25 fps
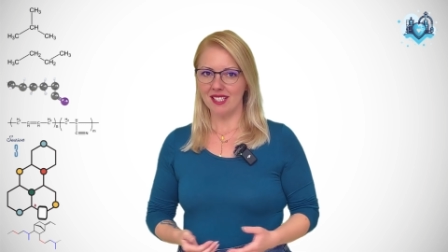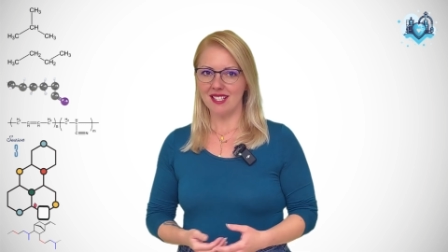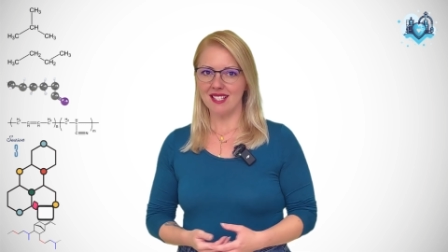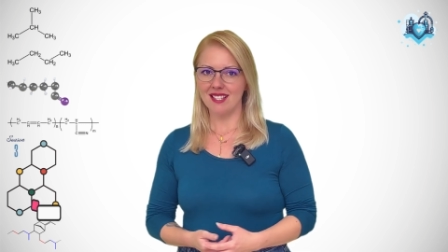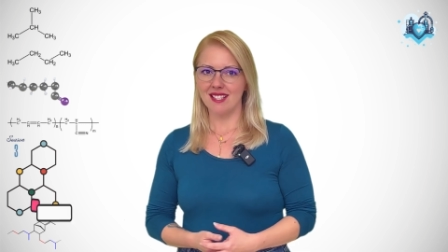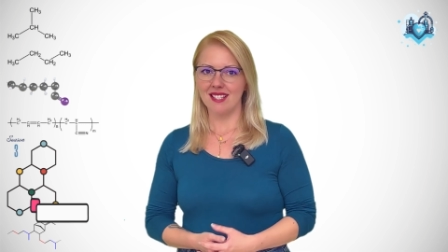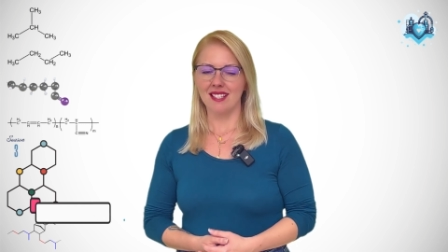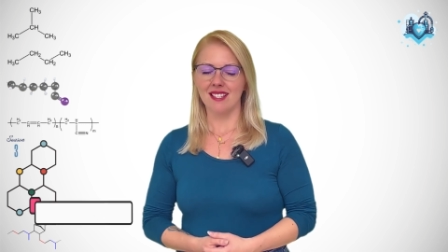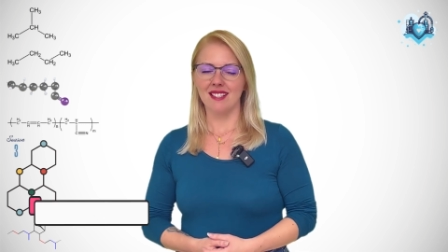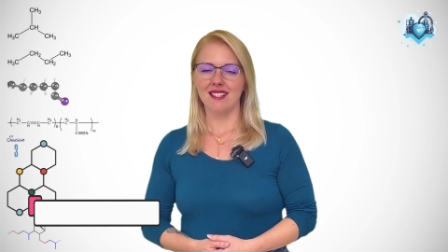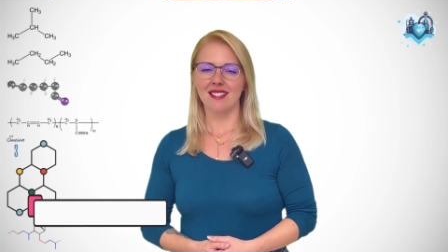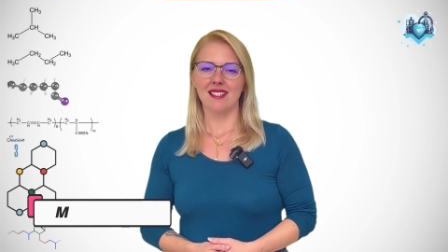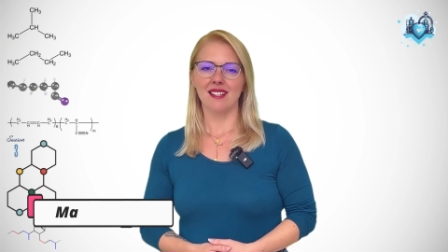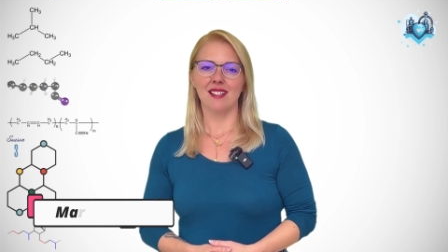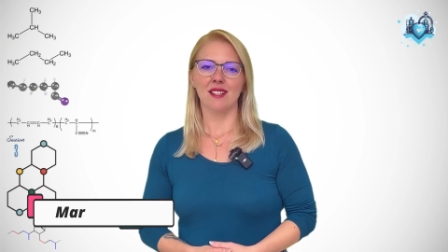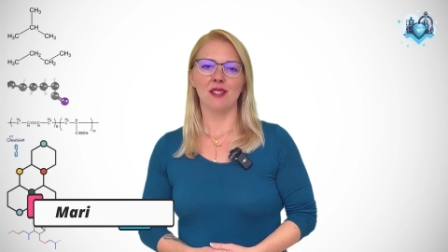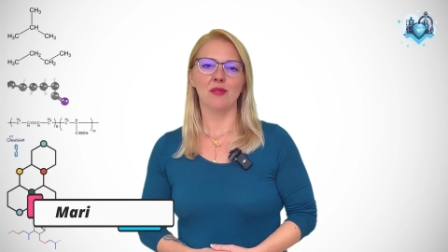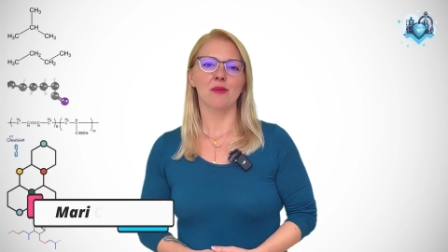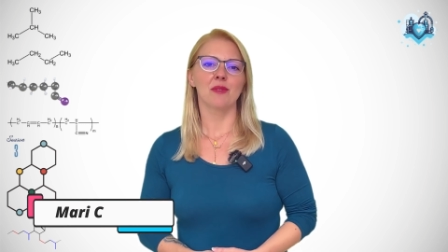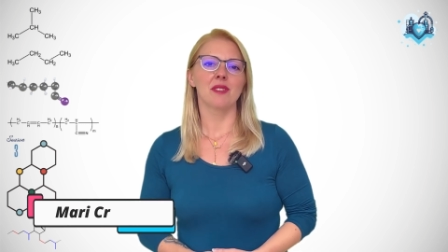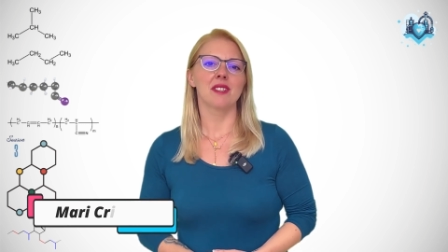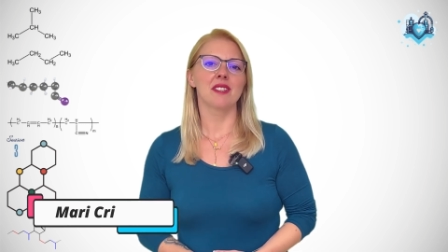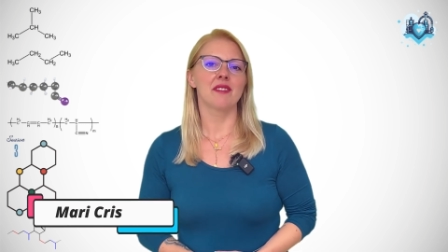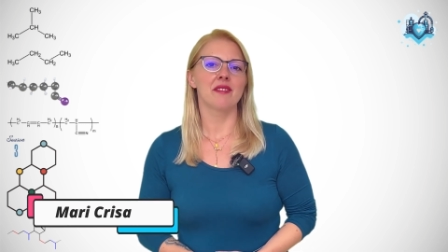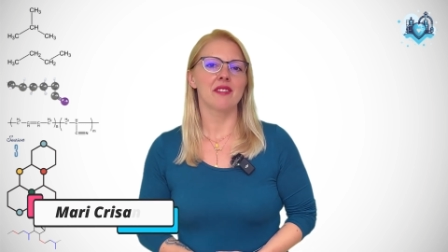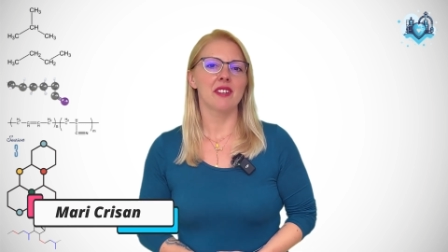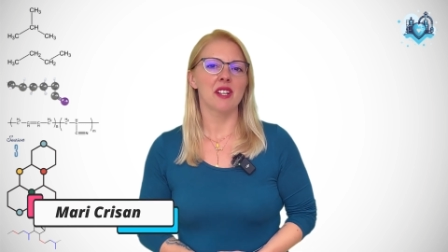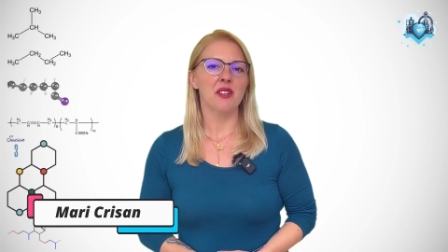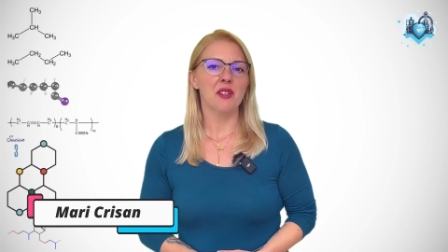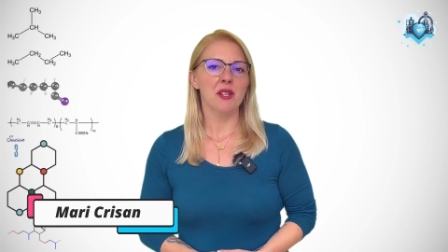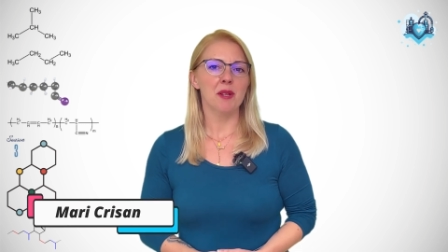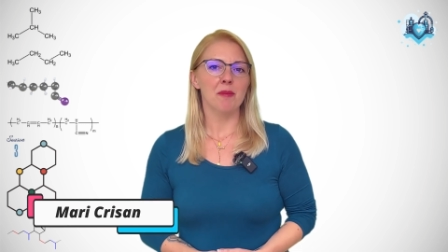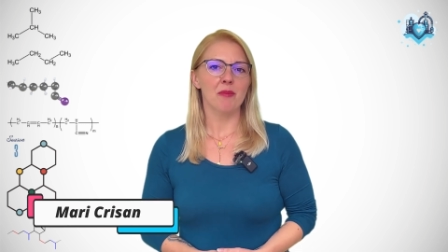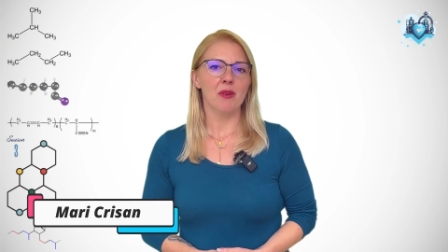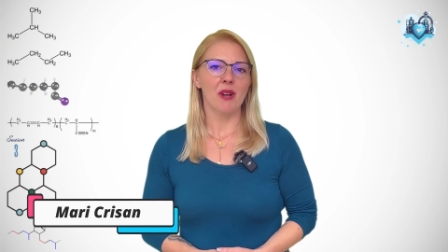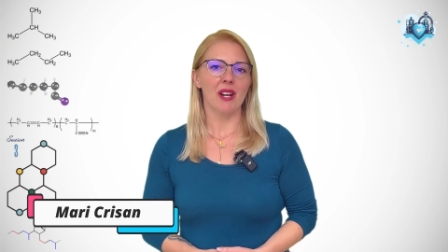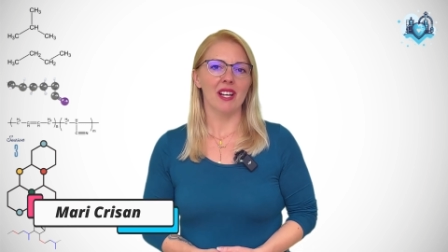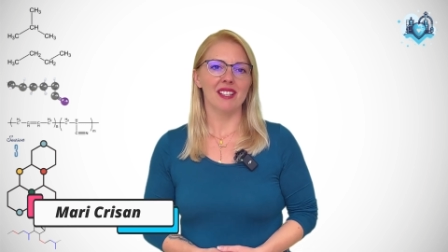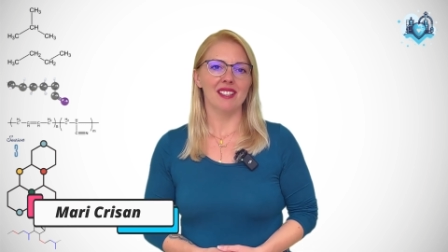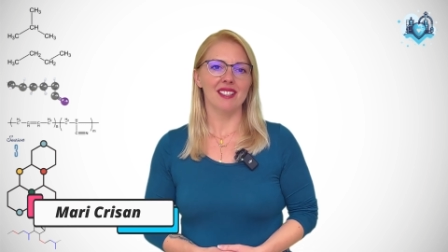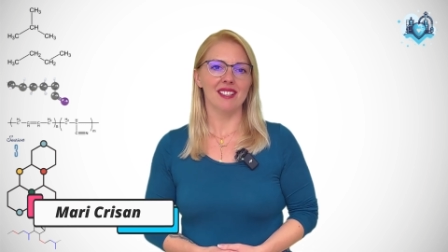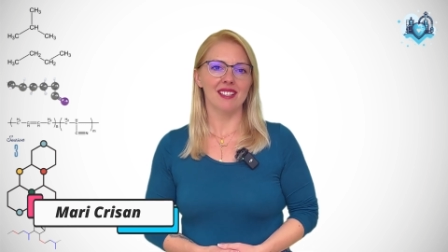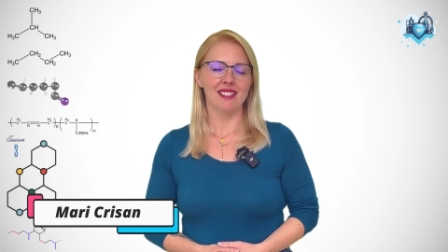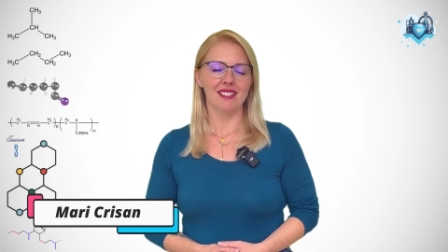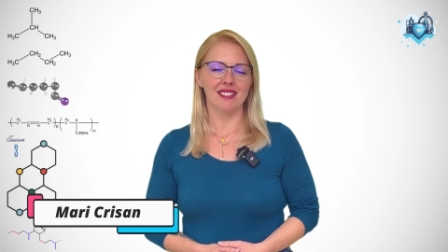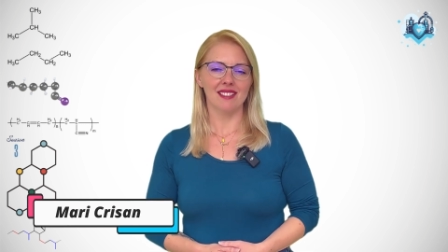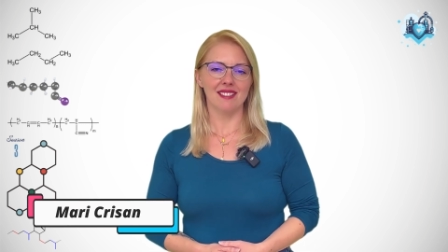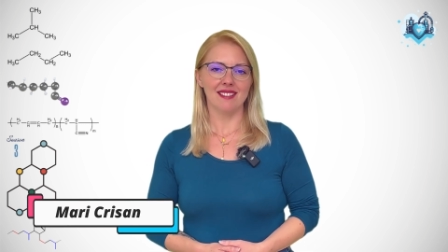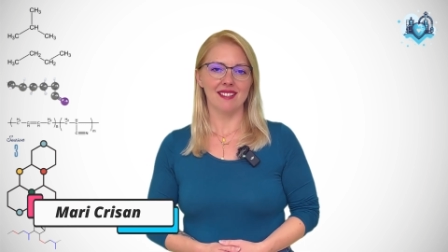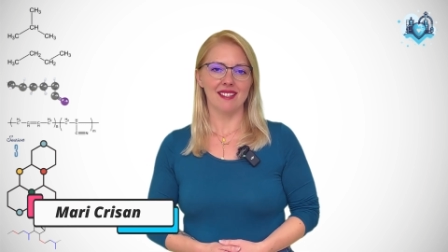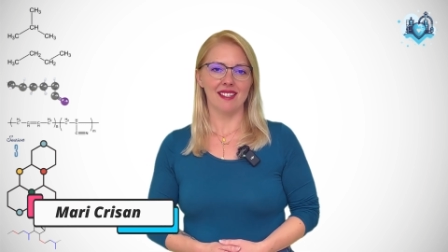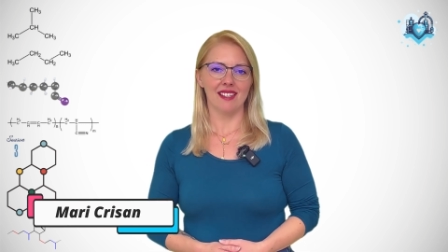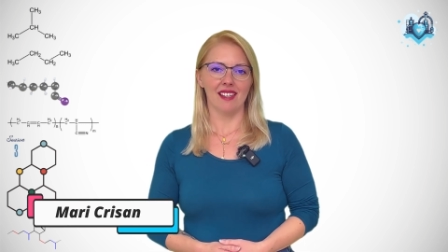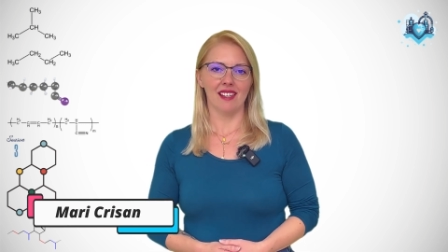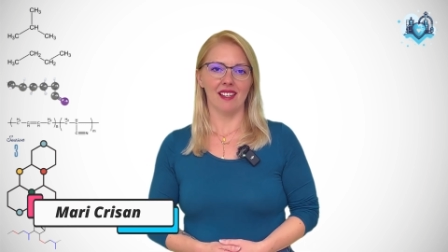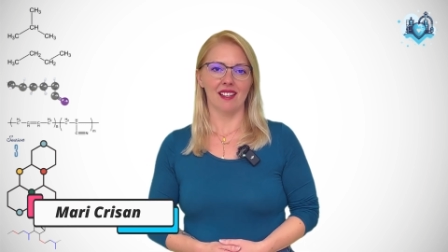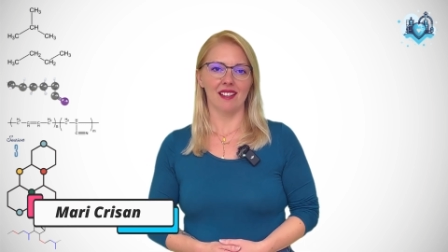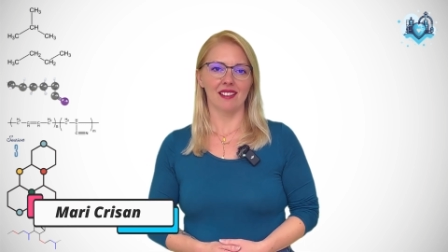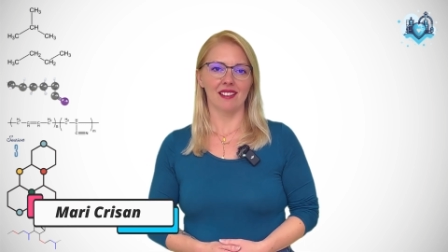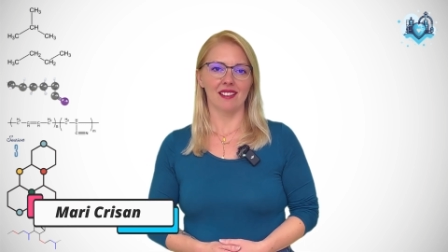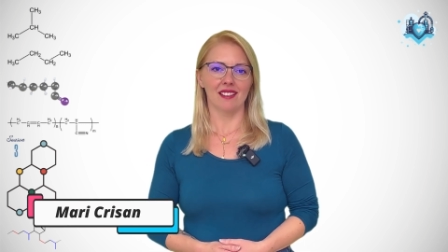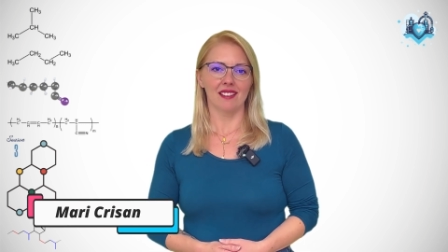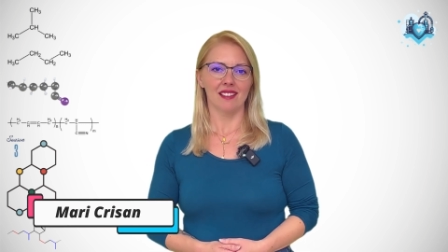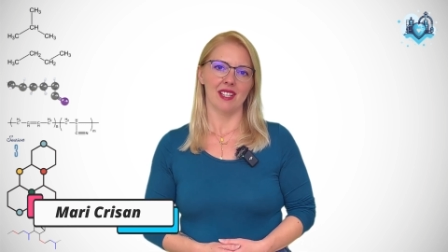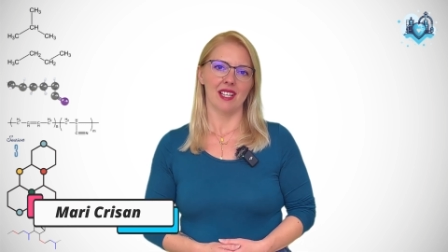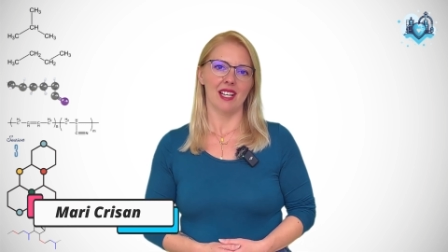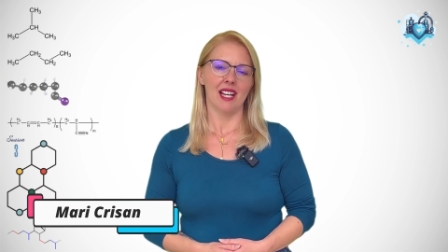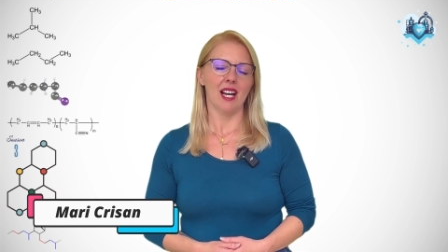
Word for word: season with a very practical skill